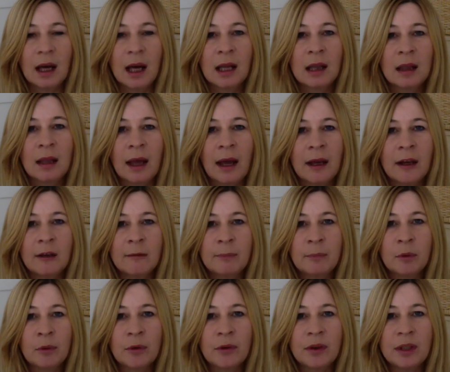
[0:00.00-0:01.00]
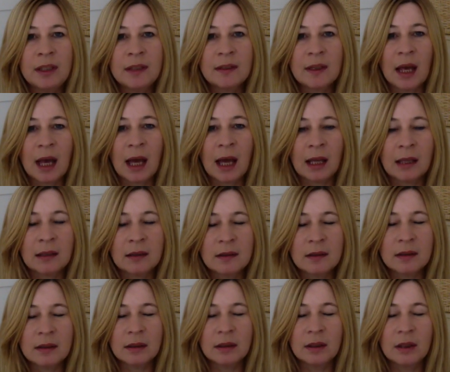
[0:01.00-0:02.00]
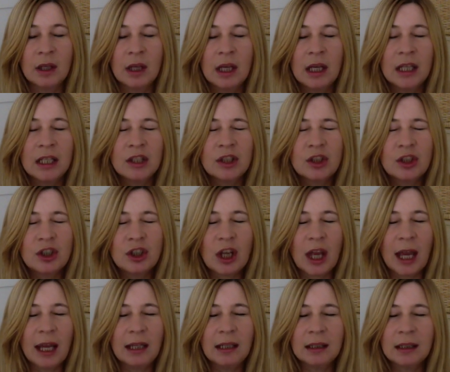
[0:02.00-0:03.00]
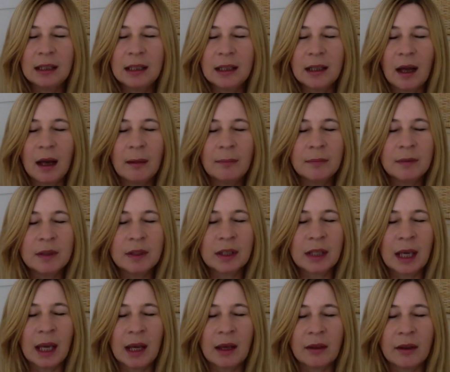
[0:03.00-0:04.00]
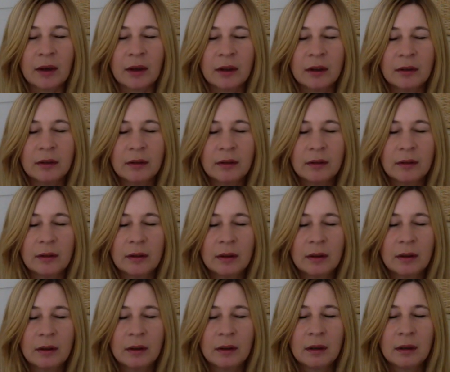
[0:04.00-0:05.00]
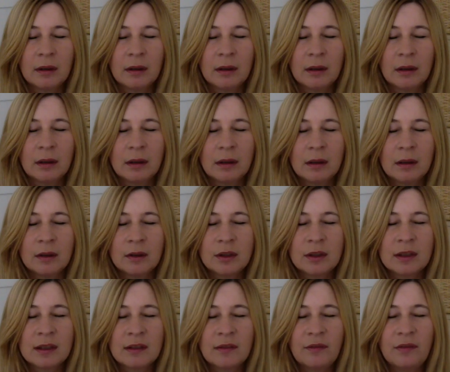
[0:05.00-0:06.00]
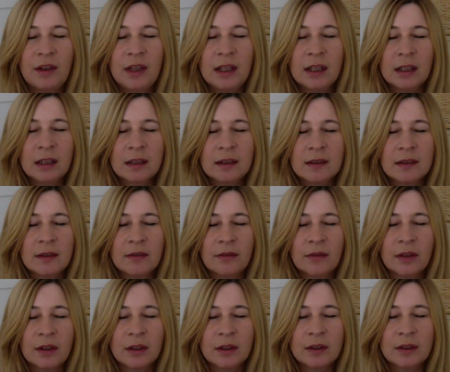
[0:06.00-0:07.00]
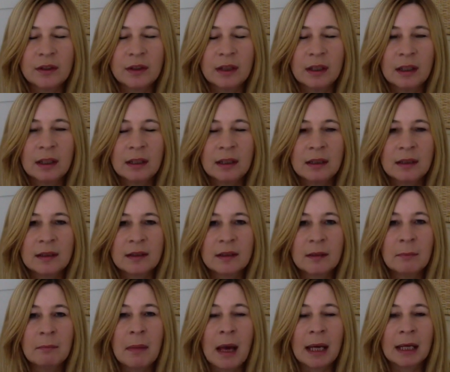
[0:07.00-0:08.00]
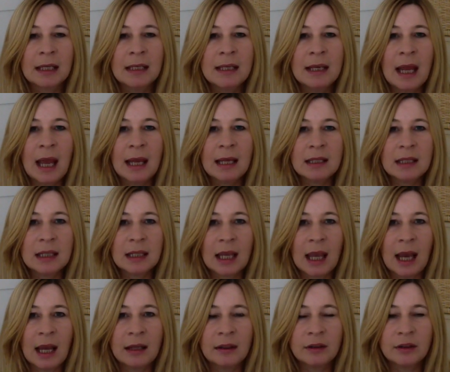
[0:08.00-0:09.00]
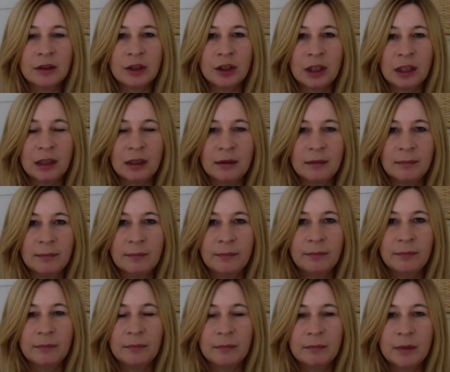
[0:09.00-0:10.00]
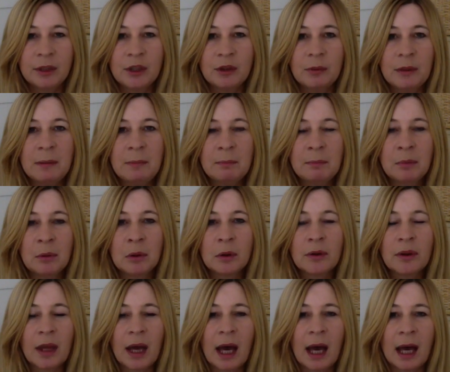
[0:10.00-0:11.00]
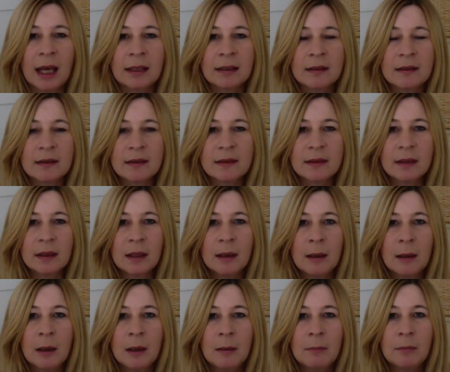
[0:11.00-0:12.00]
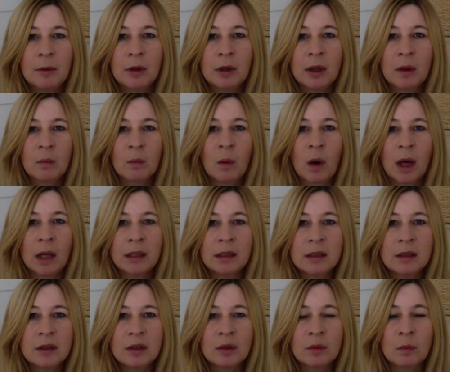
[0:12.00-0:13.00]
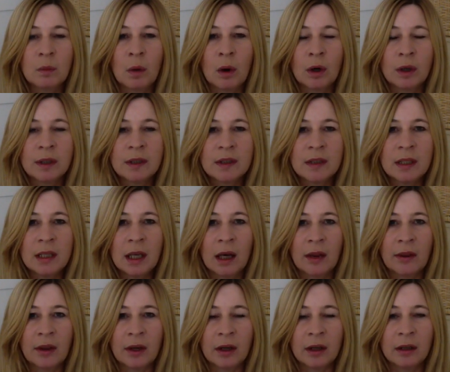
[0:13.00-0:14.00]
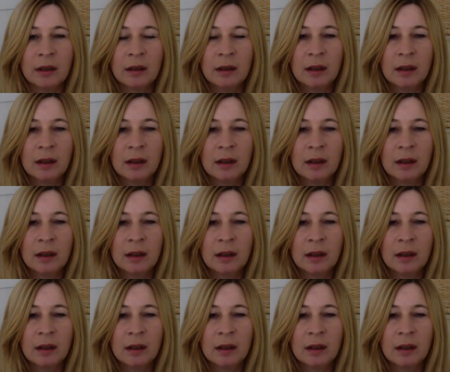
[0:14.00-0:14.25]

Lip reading: allow both these hands to gently come together. Just feel as if there's some magnetic energy between both hands, pulling one towards the other.